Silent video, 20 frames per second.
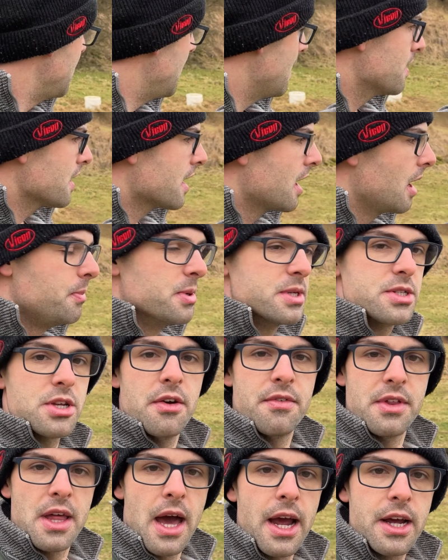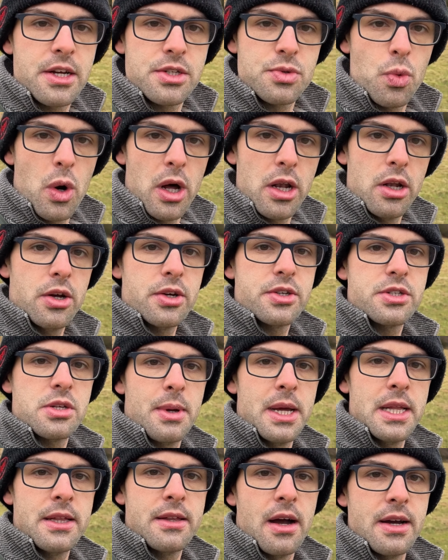and the clippers over there because one looks a
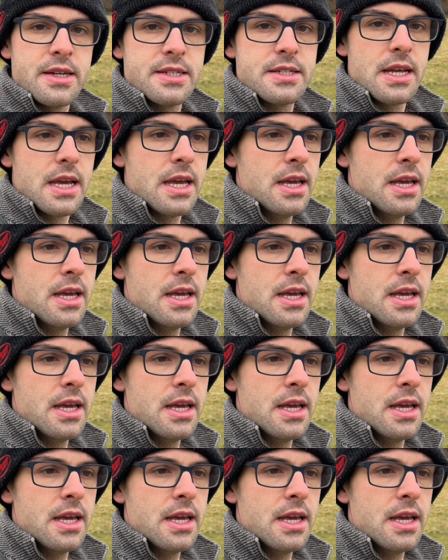bit dicey